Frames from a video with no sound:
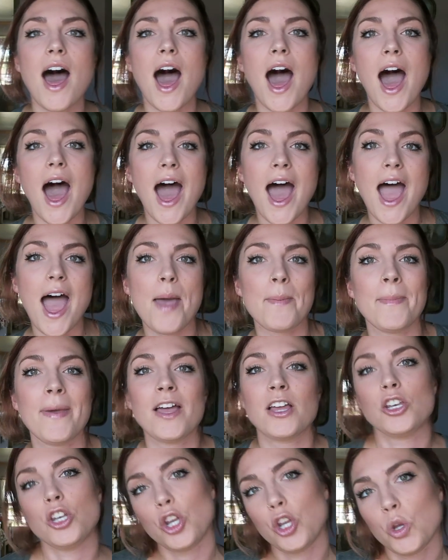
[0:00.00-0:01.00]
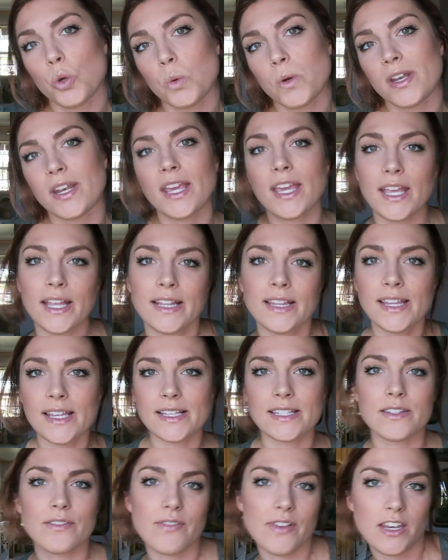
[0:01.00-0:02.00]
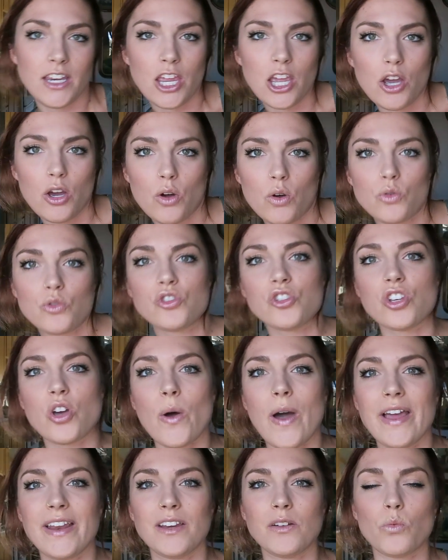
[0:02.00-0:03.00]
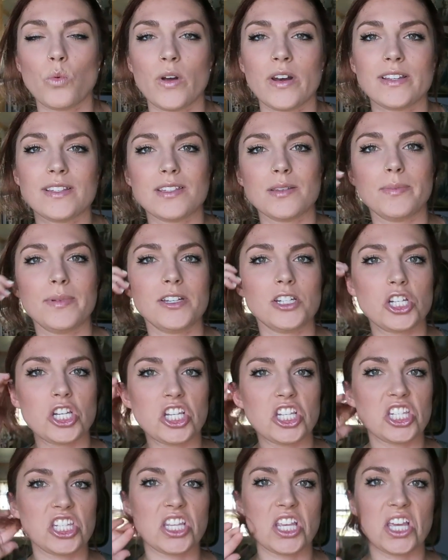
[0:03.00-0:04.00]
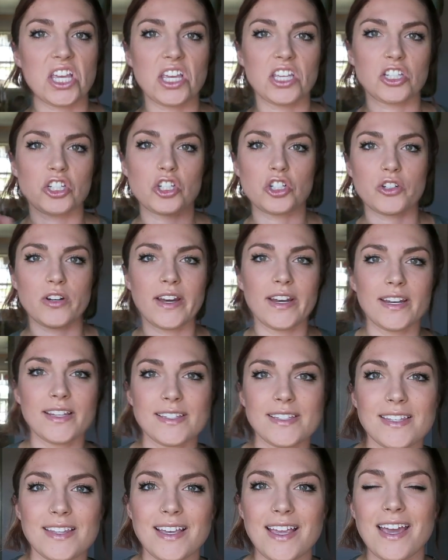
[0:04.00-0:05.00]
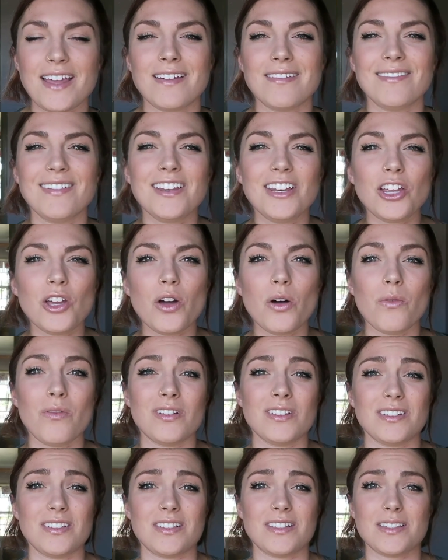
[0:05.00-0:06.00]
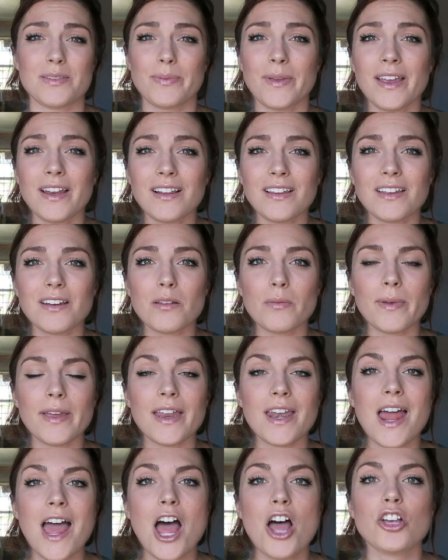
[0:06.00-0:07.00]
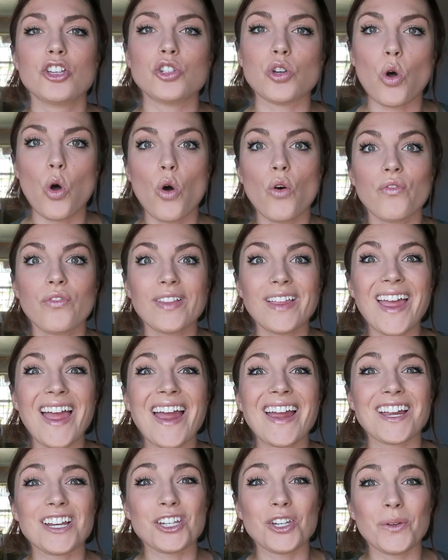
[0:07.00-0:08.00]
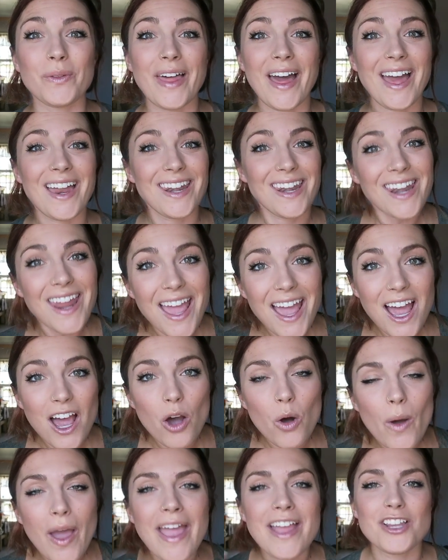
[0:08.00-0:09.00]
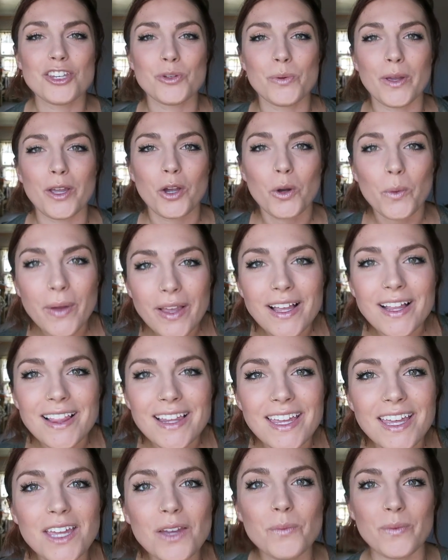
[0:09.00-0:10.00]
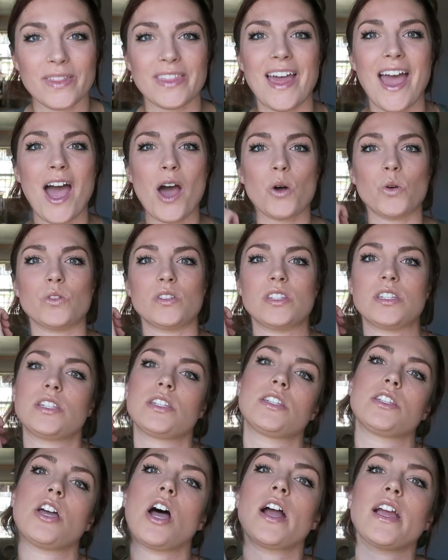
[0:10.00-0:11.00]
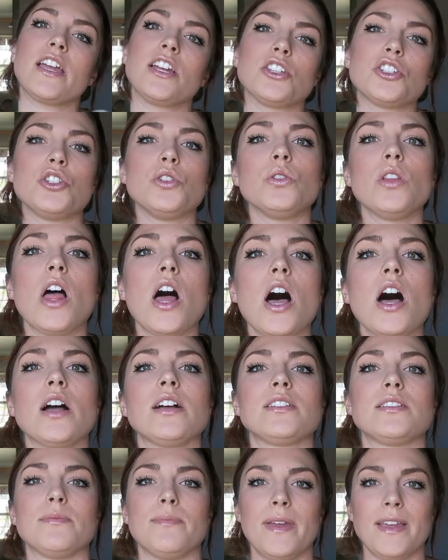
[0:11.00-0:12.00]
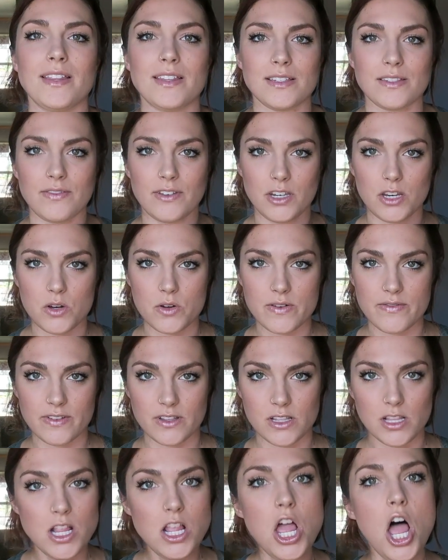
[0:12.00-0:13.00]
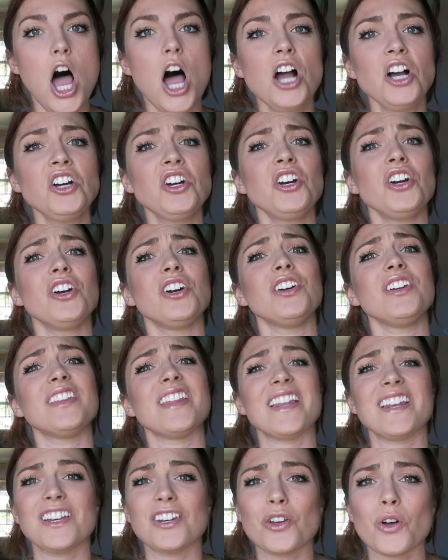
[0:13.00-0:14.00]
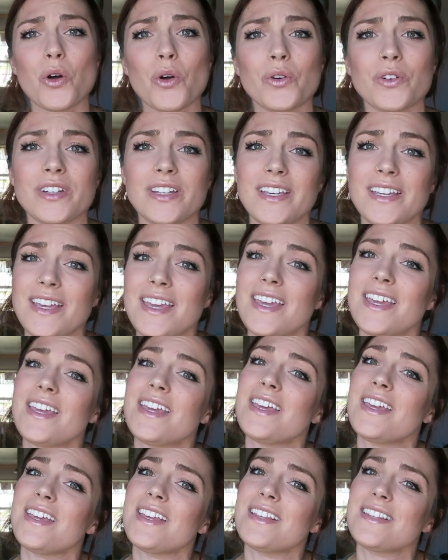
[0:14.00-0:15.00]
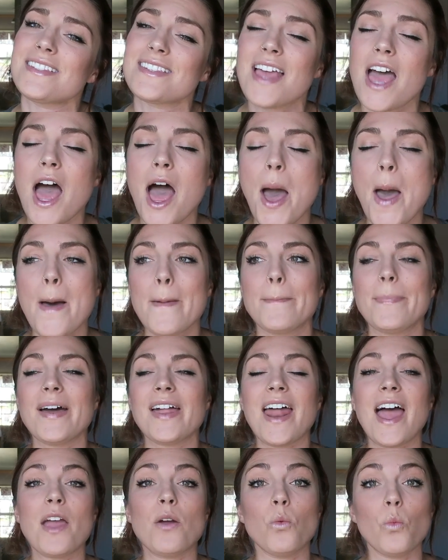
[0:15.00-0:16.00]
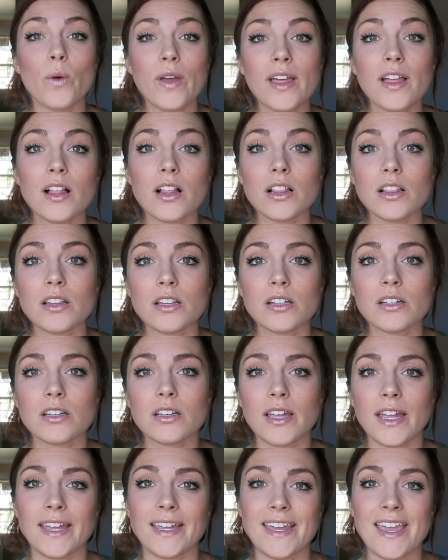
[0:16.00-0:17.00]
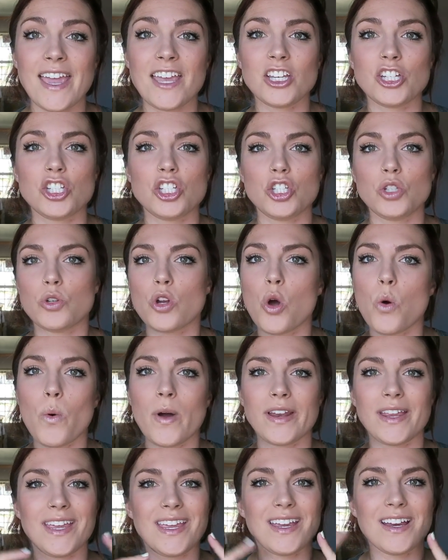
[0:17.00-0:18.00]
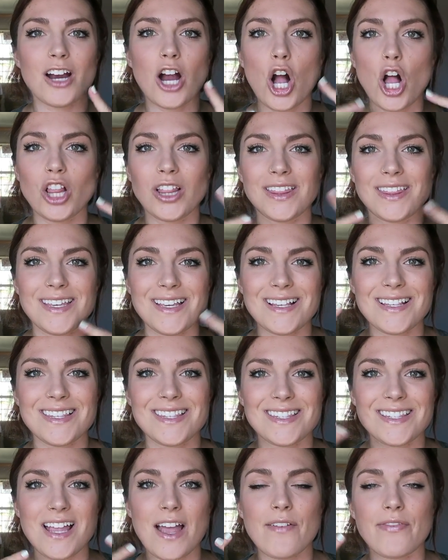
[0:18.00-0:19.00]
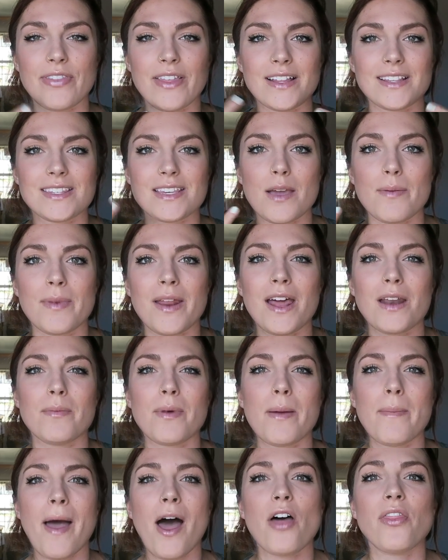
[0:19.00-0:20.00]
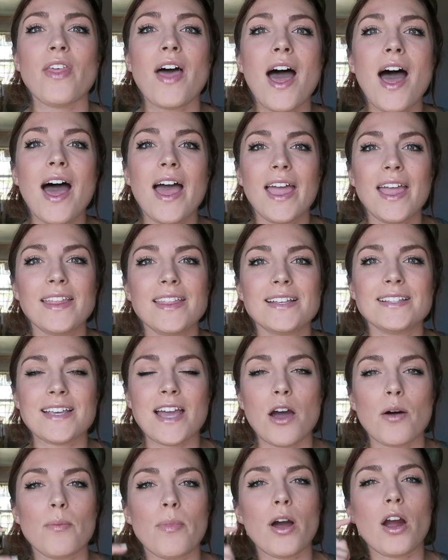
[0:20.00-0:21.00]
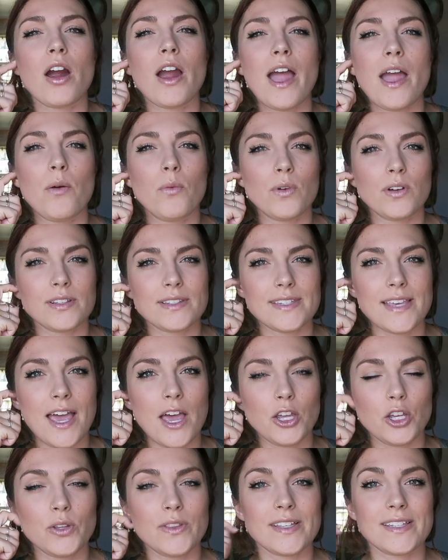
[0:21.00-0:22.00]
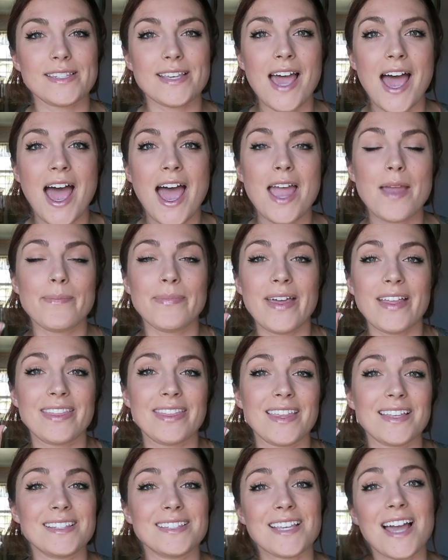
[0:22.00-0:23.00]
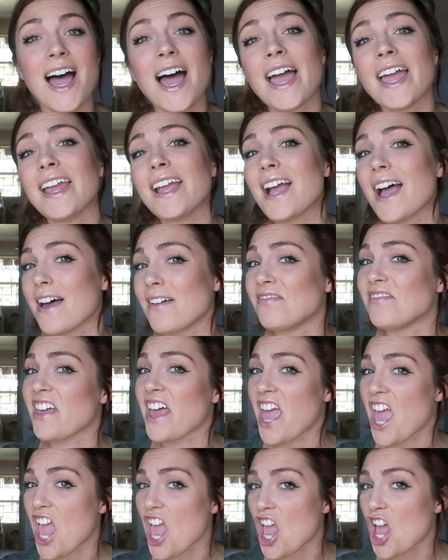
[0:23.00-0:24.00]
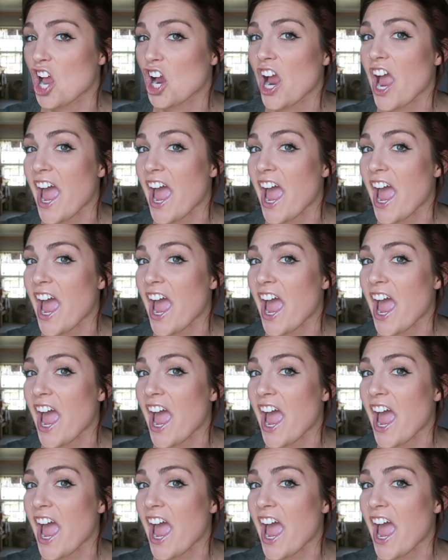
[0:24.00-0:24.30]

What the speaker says: I'm doing in this video. So I didn't want it to be just straight into the kind of video. I wanted to explain a little bit. So hopefully I can do that now and do it quickly without talking too long to make this video even longer than it already is. But I will, in case you don't want to hear all of this stuff that's coming out of my mouth, in the down bar I will tell you the time that the dyeing of the hair